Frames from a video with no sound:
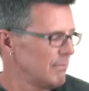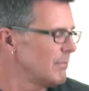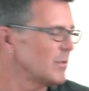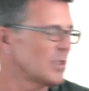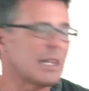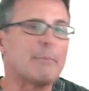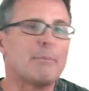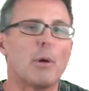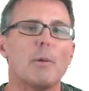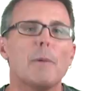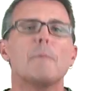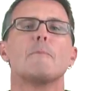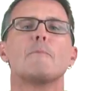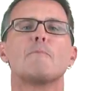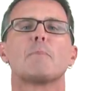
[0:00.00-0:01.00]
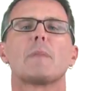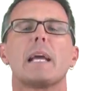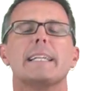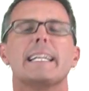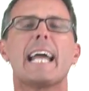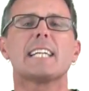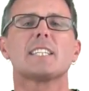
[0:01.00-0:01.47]
Simple.
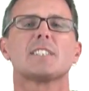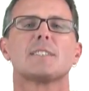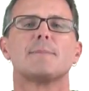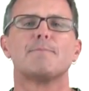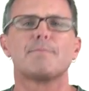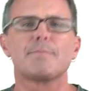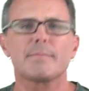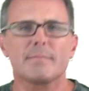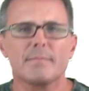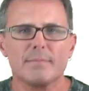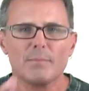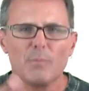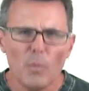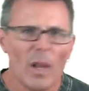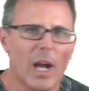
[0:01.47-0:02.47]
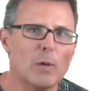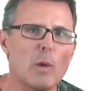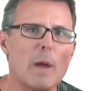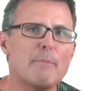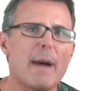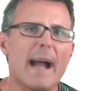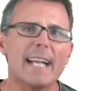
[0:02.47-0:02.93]
Next. And
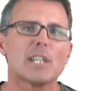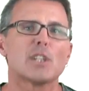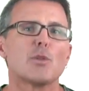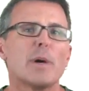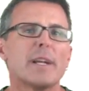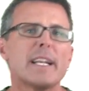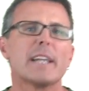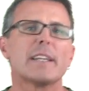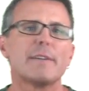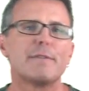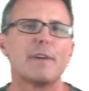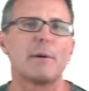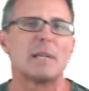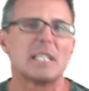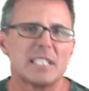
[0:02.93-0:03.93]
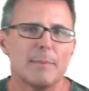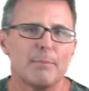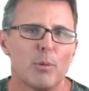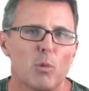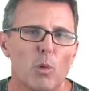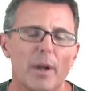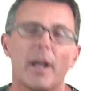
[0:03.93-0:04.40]
we're back to another very
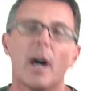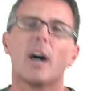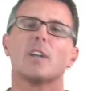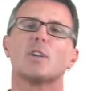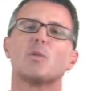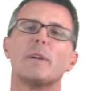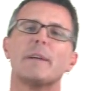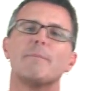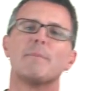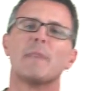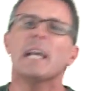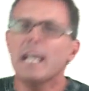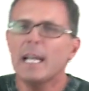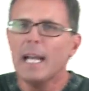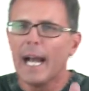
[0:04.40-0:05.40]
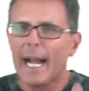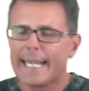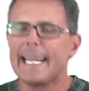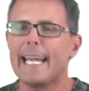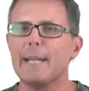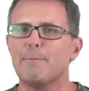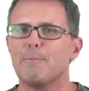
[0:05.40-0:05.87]
simple one, aren't we?
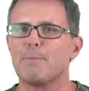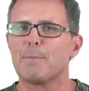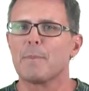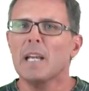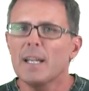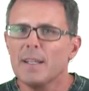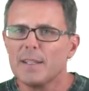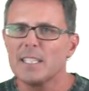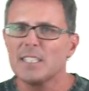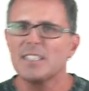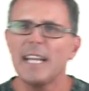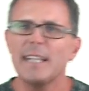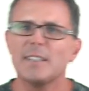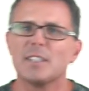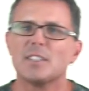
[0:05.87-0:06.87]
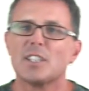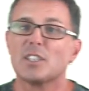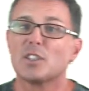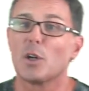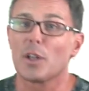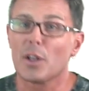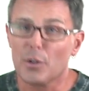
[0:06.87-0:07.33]
Again, this sentence has
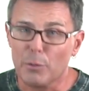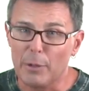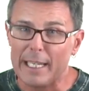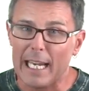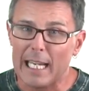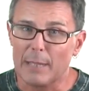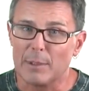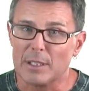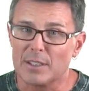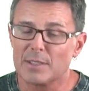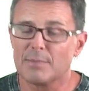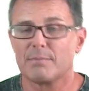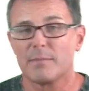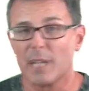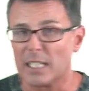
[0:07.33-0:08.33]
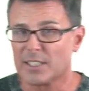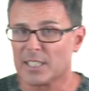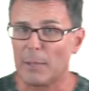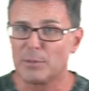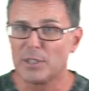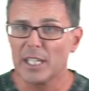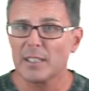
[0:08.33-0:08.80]
got 3 elements, a
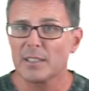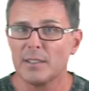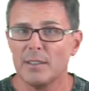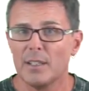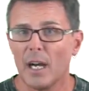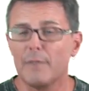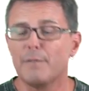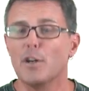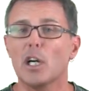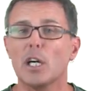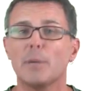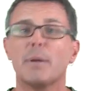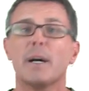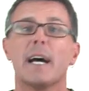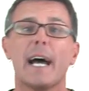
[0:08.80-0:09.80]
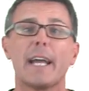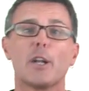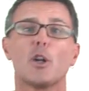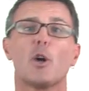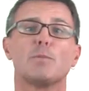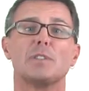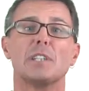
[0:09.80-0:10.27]
subject, a verb, and
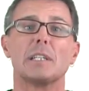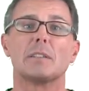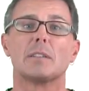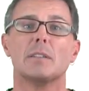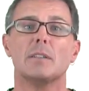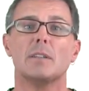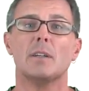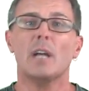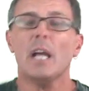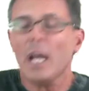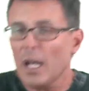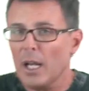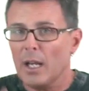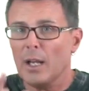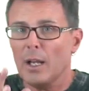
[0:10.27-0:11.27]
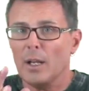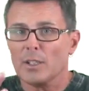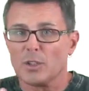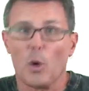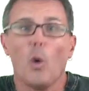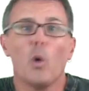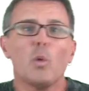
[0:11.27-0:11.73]
an object.
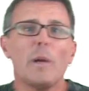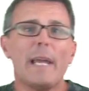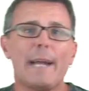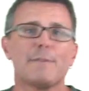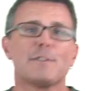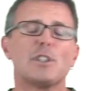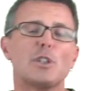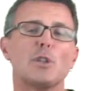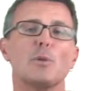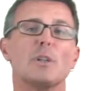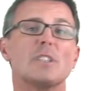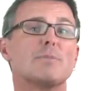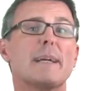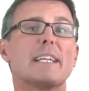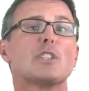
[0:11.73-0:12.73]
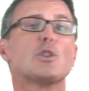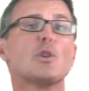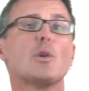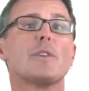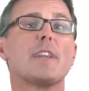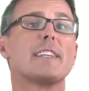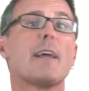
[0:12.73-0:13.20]
So all we have to do is make
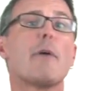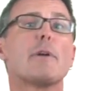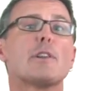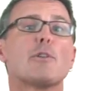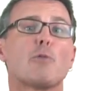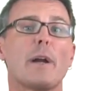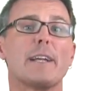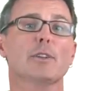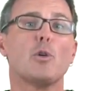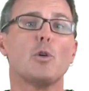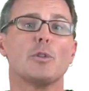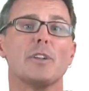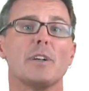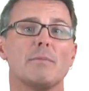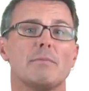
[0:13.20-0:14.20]
sure that they're in the right order.